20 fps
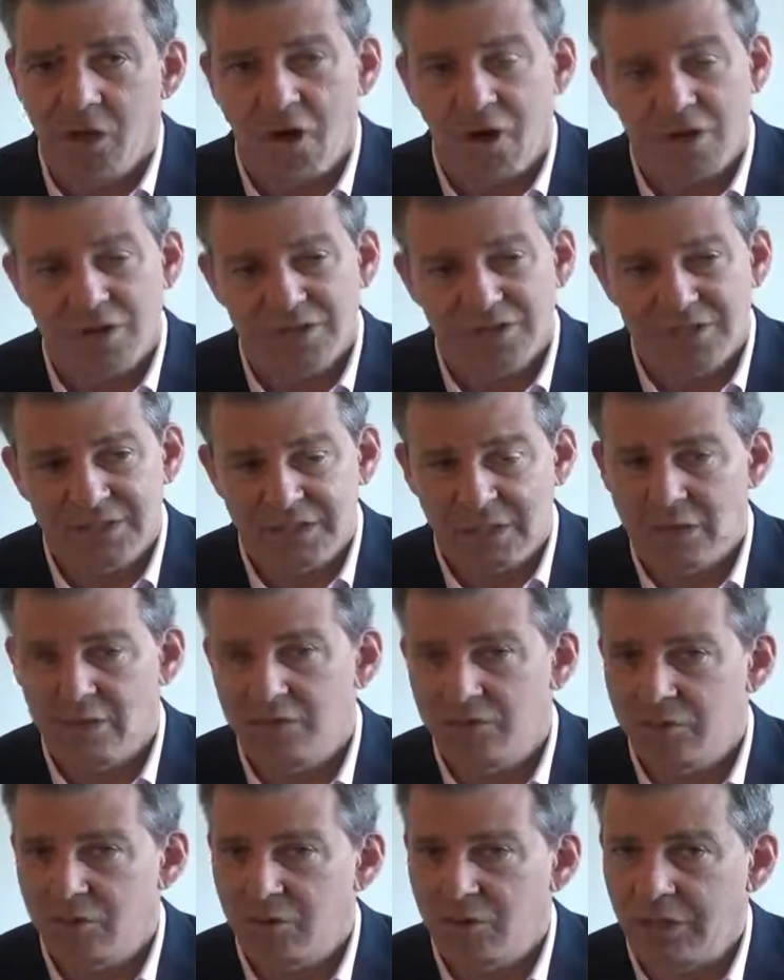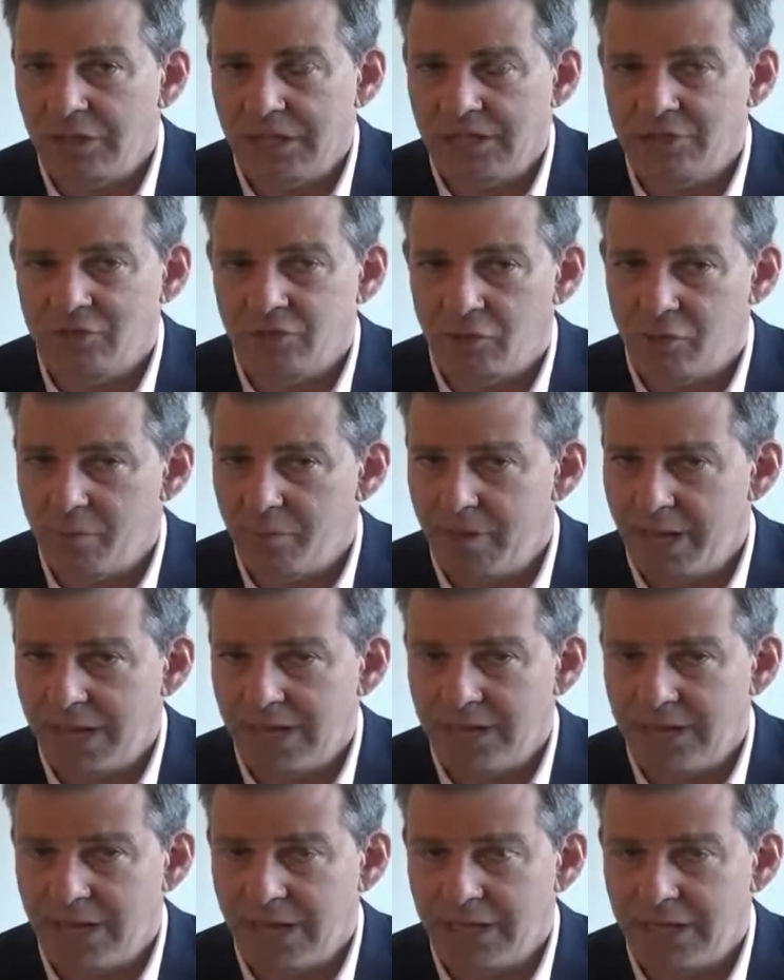Our cells are
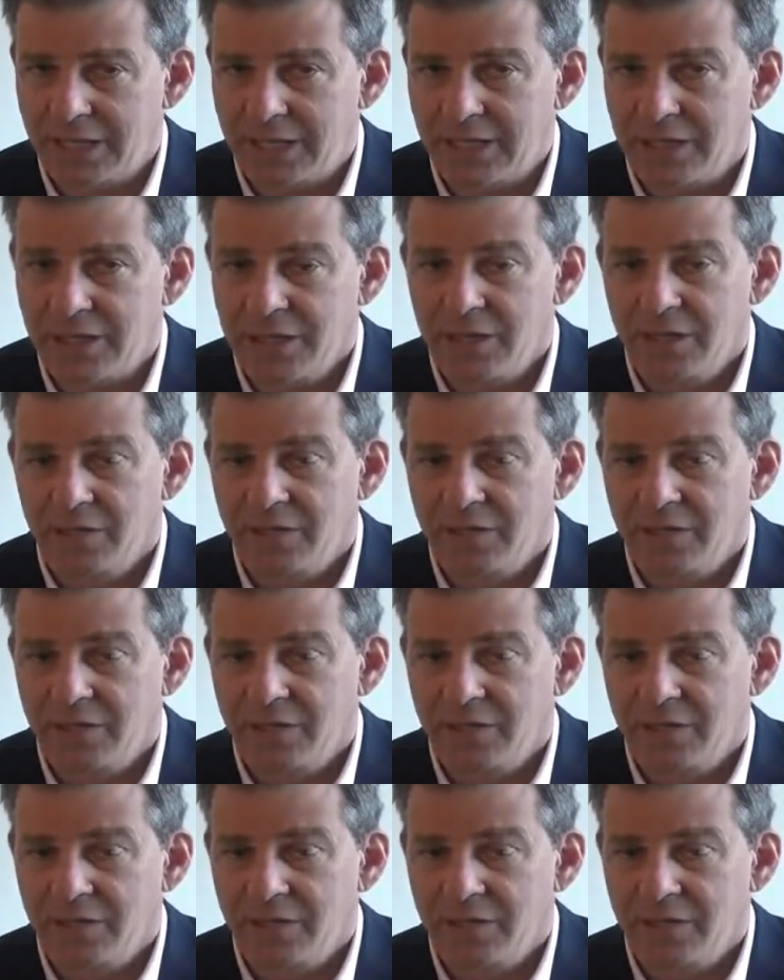electromagnetic.